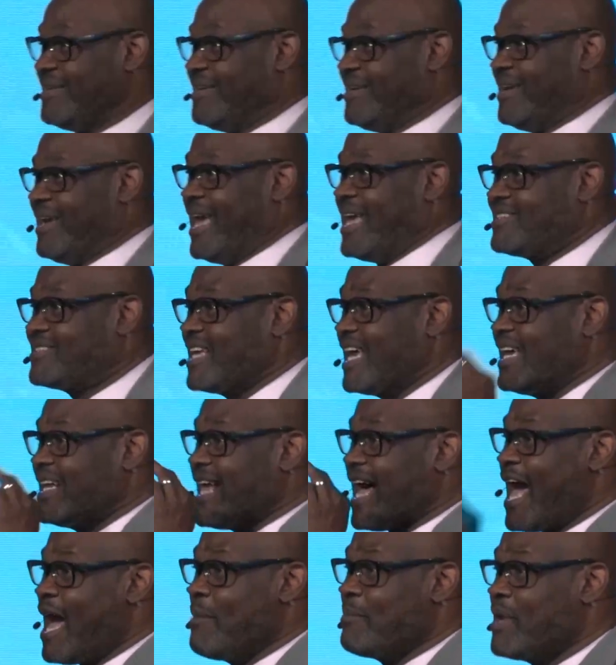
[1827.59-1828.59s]
He said,
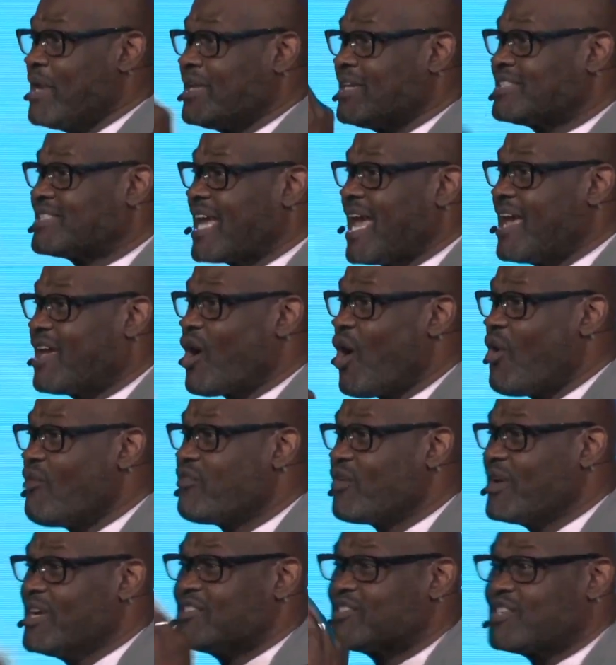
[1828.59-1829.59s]
I'm going to take
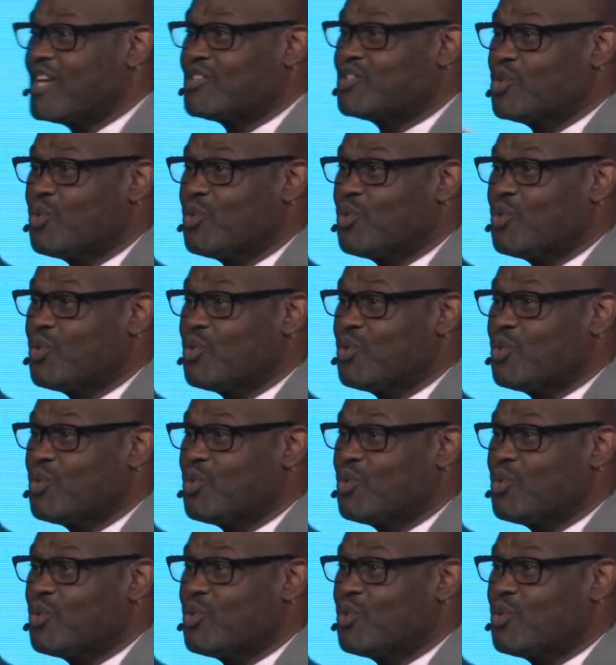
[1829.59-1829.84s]
over in such a